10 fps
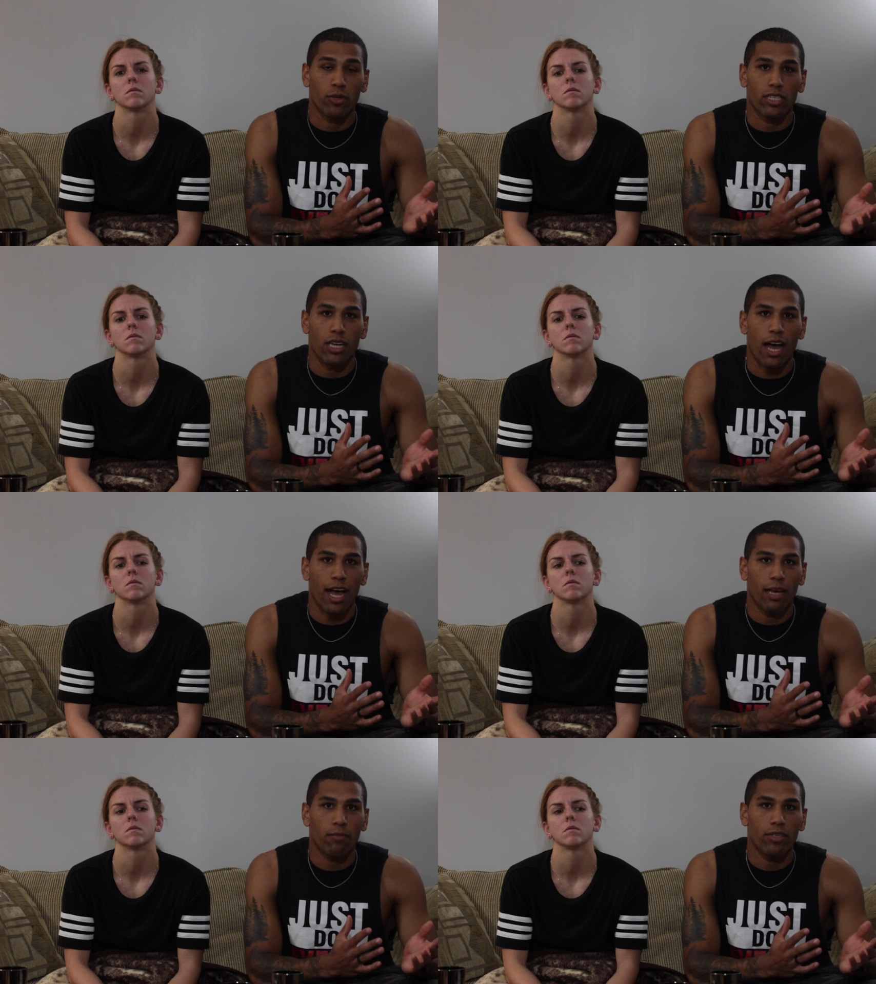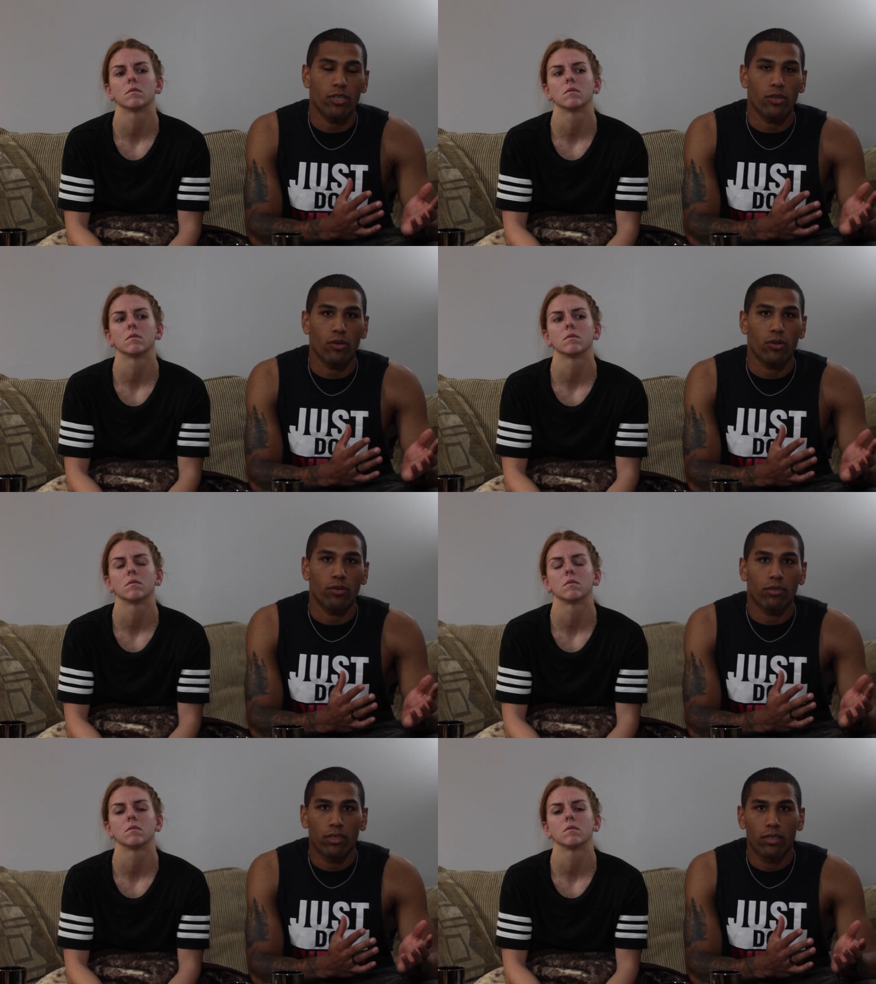Speaker 1: so much time
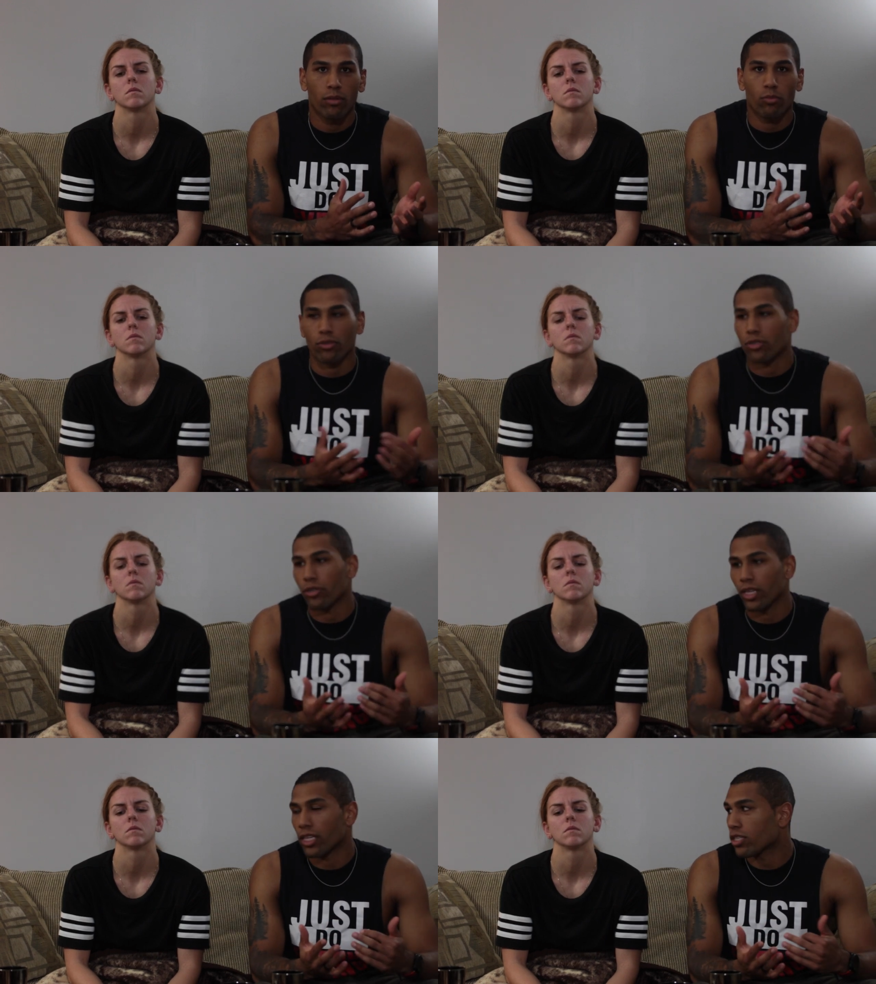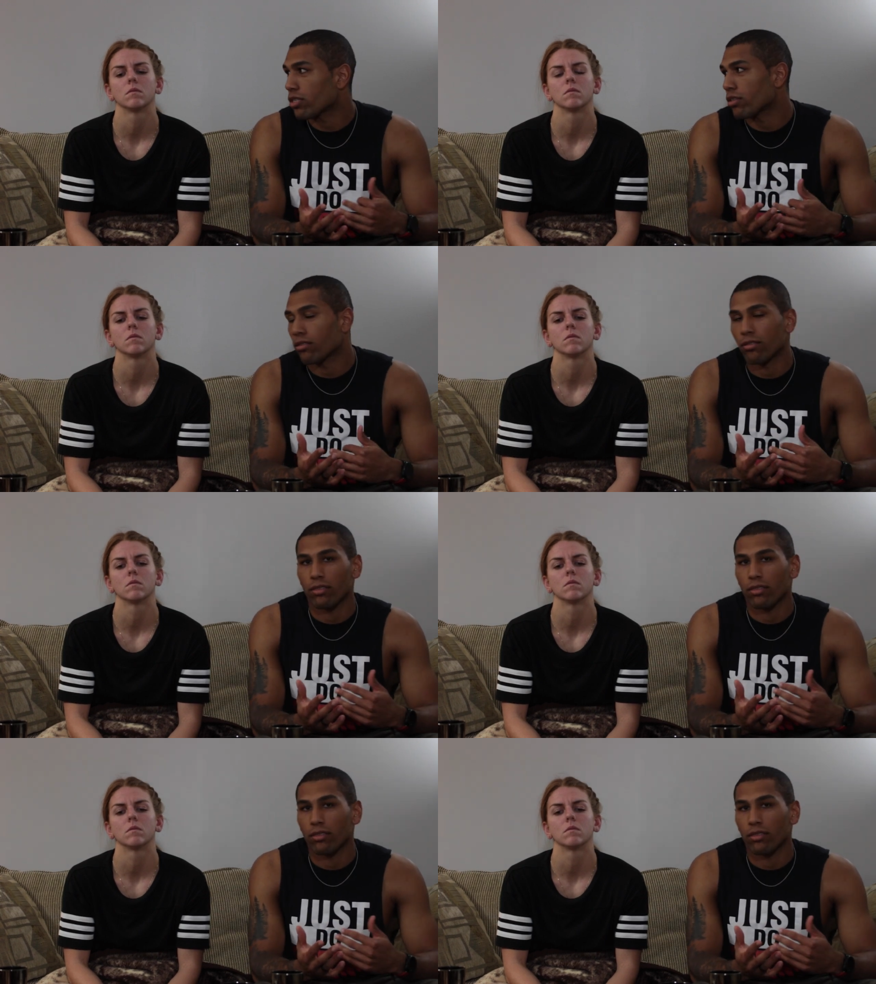to pursuing this